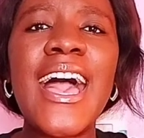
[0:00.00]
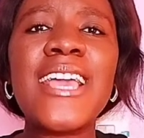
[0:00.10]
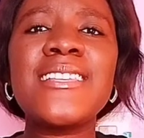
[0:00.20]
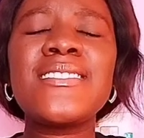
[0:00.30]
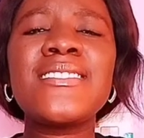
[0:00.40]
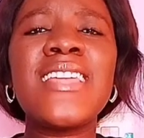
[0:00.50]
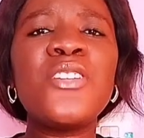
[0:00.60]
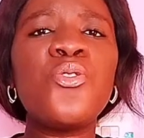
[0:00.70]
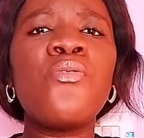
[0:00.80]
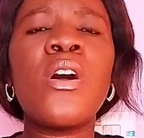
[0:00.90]
I
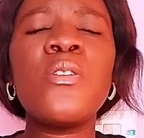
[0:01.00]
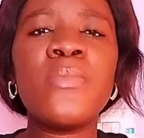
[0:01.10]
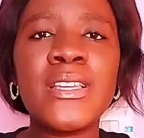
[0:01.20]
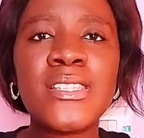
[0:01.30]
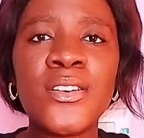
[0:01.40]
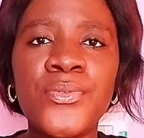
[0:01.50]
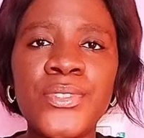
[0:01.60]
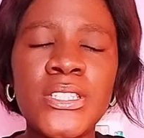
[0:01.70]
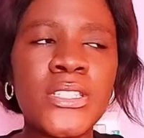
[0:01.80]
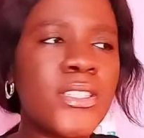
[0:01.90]
instead overwhelmed myself
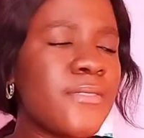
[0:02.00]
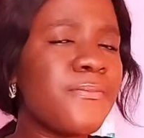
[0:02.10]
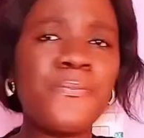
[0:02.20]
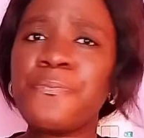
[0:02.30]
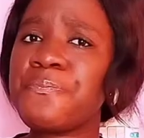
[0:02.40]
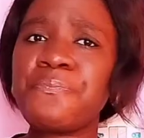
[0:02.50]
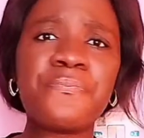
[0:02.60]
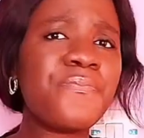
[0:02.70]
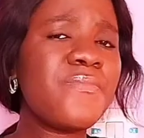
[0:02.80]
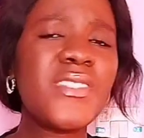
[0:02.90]
with
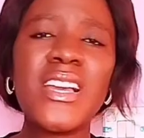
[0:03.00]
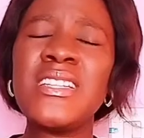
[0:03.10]
it.